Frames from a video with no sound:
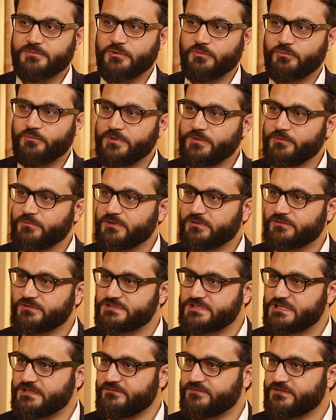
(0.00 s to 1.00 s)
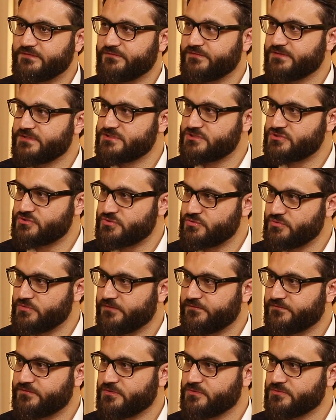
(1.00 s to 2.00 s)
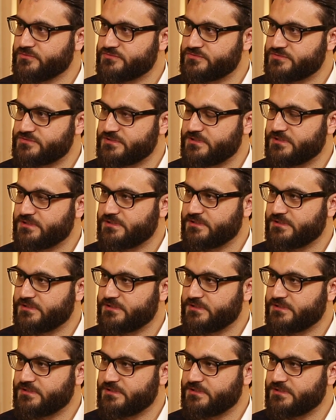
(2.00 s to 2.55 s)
We will receive the first 2 of those